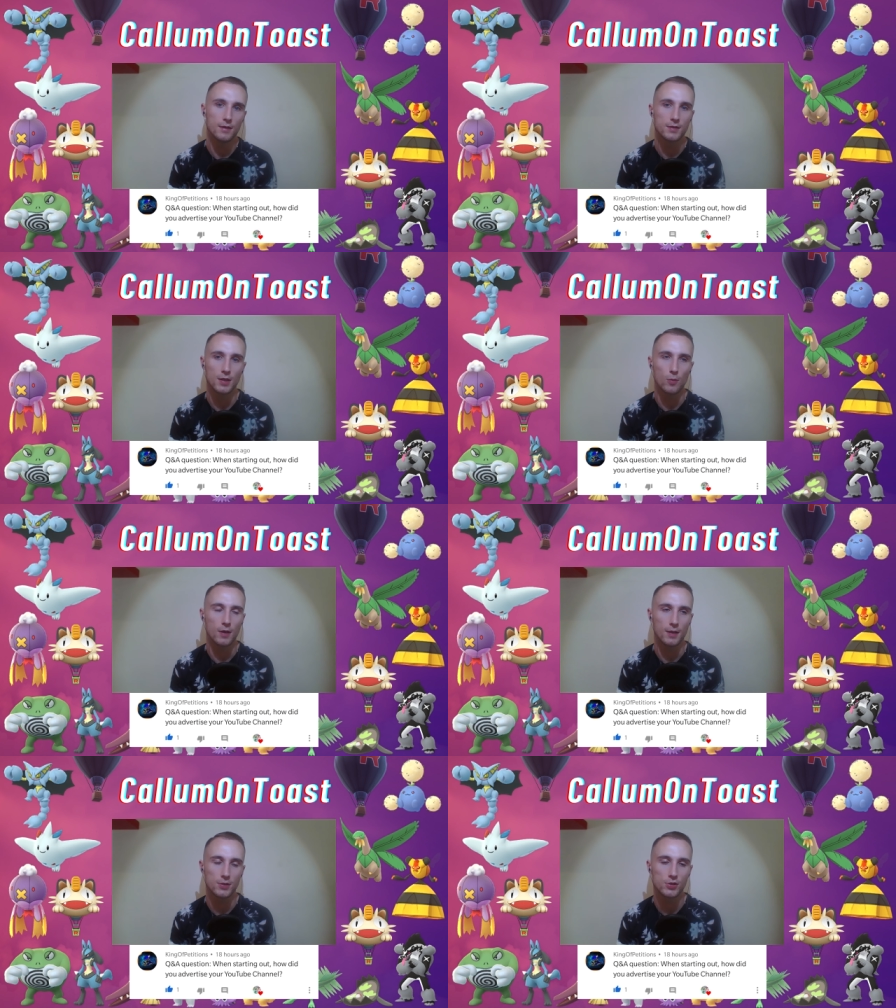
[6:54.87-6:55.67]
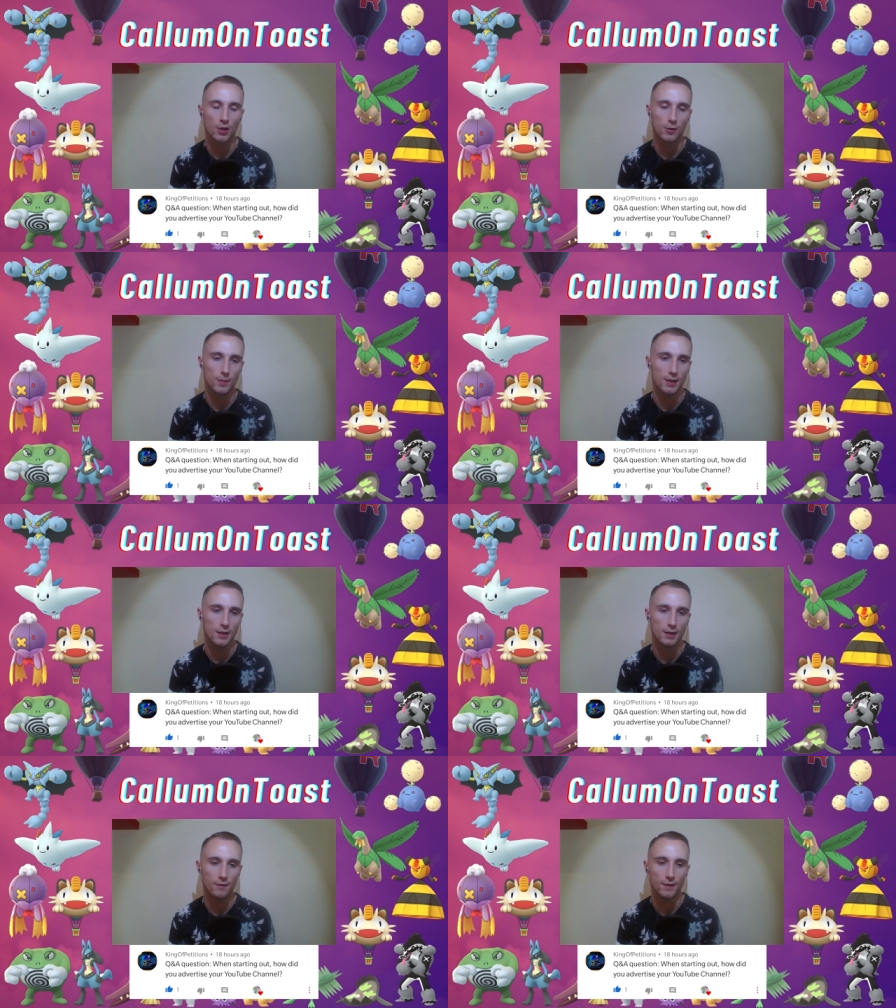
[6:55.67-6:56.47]
someone had showed
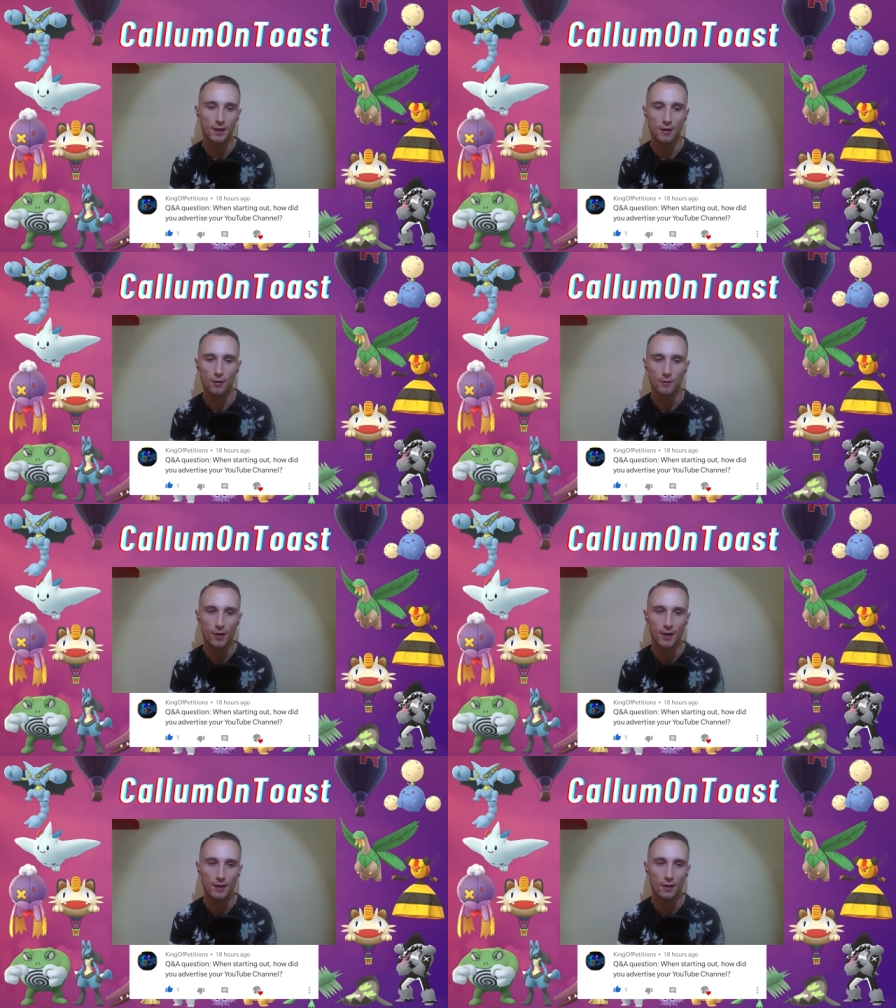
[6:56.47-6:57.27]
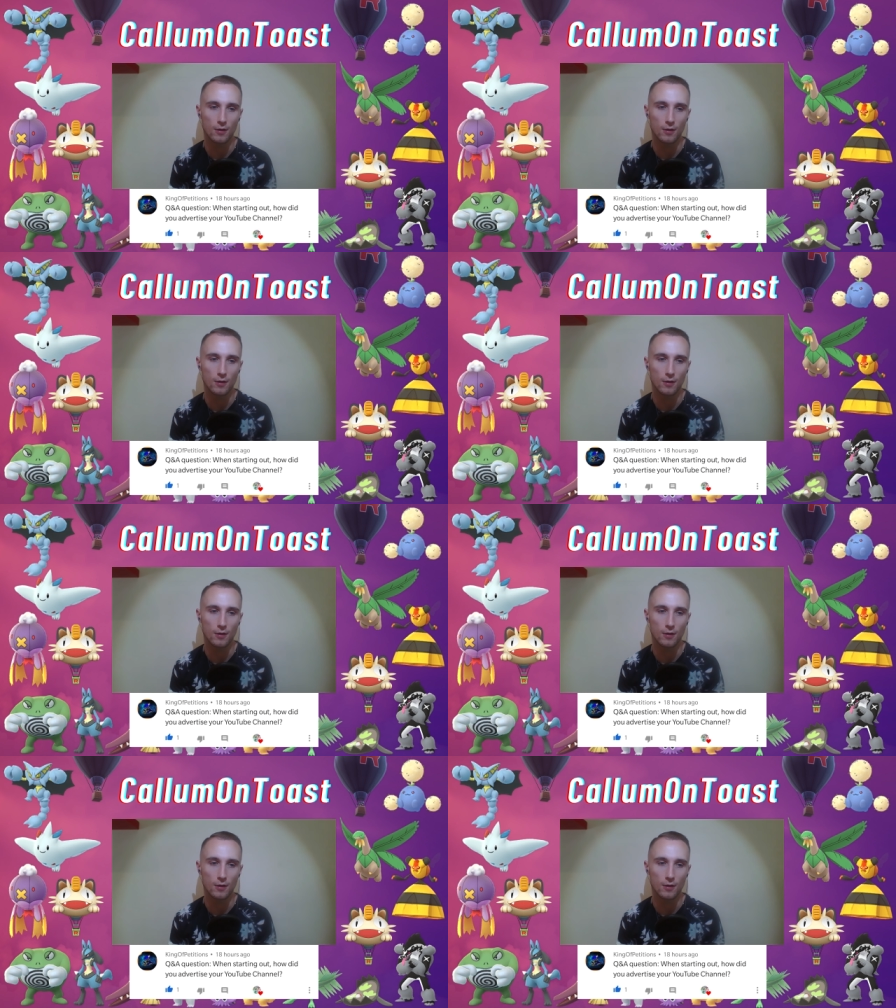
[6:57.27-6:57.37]
me a video on Reddit